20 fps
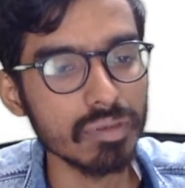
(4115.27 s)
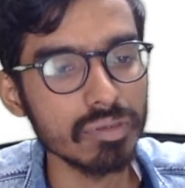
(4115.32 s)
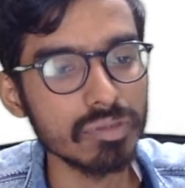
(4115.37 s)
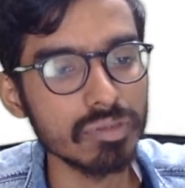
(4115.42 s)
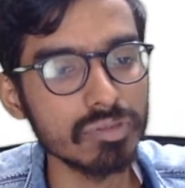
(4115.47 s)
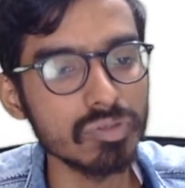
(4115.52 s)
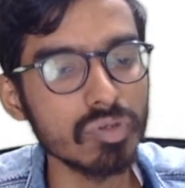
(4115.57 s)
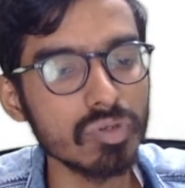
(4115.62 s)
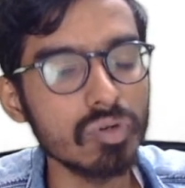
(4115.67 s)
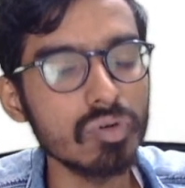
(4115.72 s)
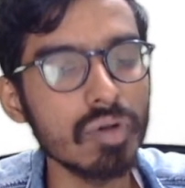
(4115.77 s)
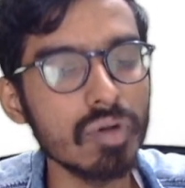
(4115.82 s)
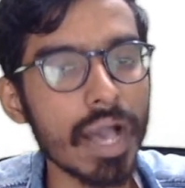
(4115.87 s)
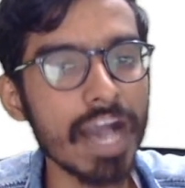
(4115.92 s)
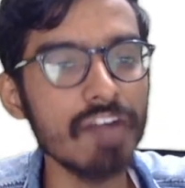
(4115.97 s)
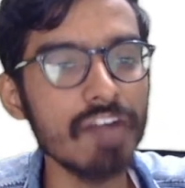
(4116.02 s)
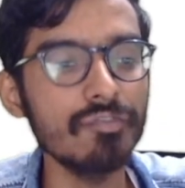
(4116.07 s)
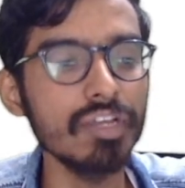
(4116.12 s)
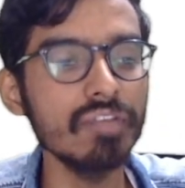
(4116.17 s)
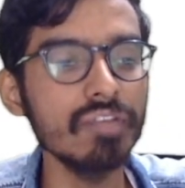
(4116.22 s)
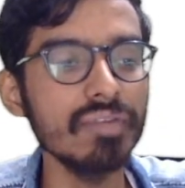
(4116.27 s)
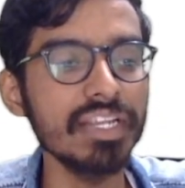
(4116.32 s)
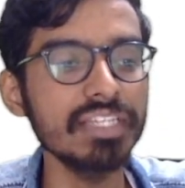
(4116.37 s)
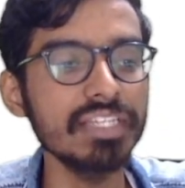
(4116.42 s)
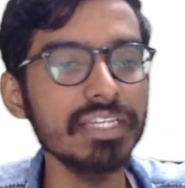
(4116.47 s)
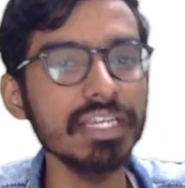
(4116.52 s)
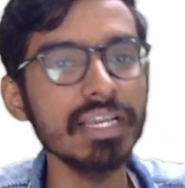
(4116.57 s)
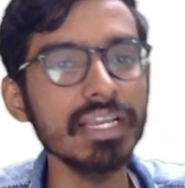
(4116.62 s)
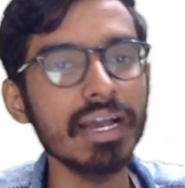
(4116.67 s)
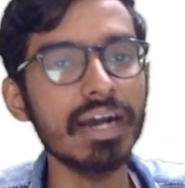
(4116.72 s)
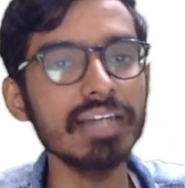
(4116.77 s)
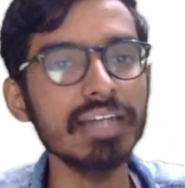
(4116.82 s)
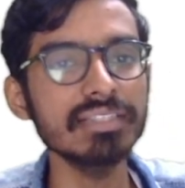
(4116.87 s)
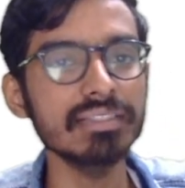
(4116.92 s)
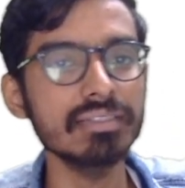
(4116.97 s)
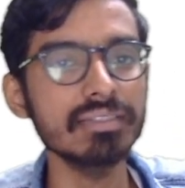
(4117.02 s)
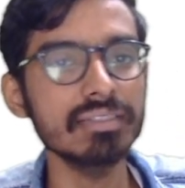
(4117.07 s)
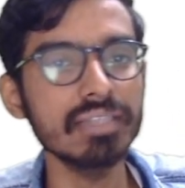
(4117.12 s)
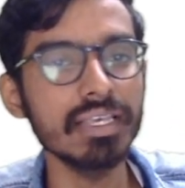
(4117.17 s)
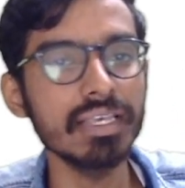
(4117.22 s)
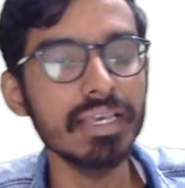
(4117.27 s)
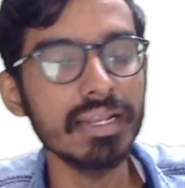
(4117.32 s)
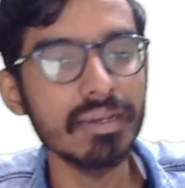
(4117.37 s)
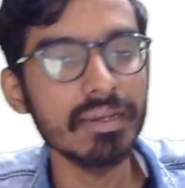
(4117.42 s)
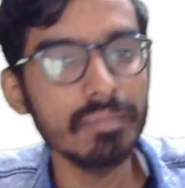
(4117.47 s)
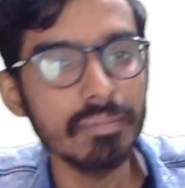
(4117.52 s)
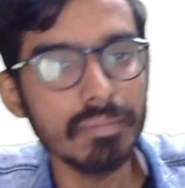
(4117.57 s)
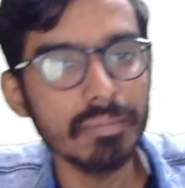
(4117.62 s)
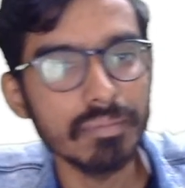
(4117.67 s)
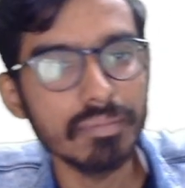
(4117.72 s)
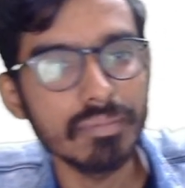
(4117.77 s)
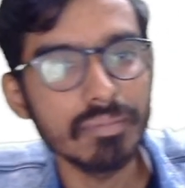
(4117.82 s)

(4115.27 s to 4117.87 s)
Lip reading: So after finishing Gauss theorem,